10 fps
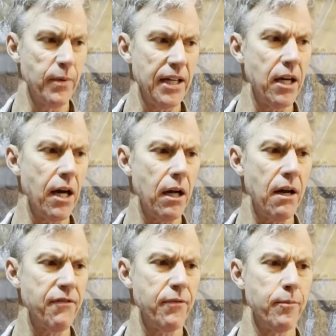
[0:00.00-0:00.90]
got
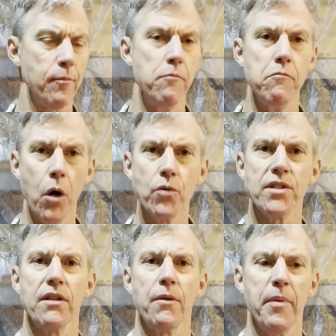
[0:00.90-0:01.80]
off
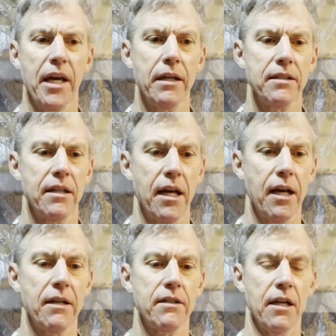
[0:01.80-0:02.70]
most of the paint,
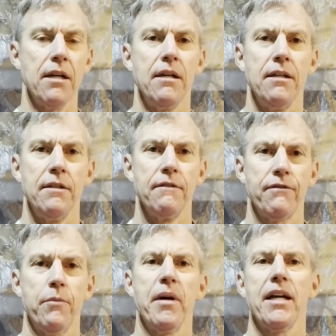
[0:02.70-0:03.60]
and
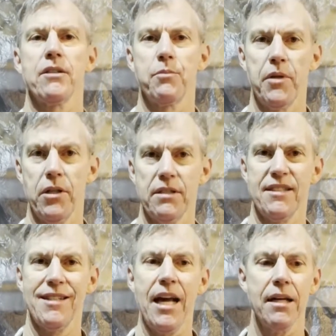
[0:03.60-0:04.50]
from my experience
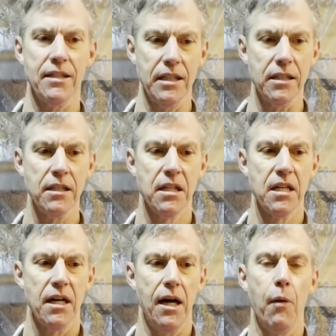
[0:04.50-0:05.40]
sanding,
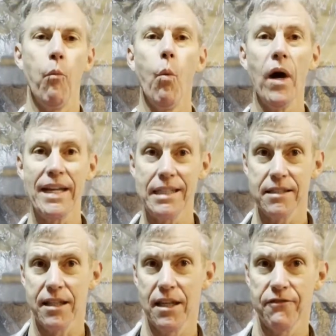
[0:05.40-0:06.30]
what
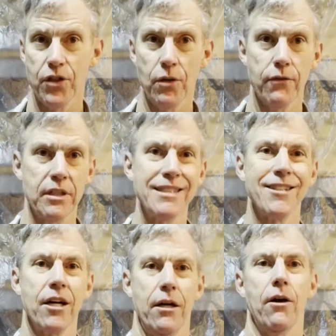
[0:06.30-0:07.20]
is left over is
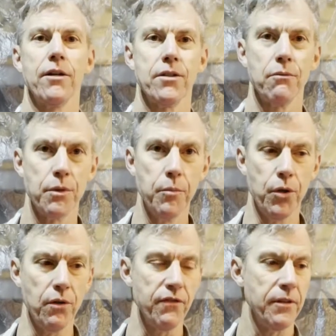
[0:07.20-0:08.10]
not hard to
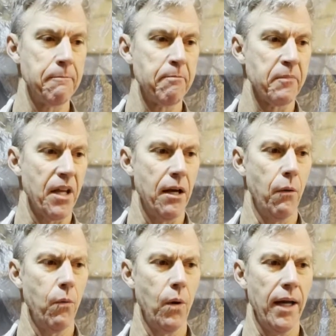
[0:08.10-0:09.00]
remove. And
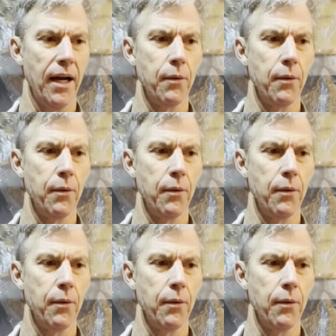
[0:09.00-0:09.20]
what I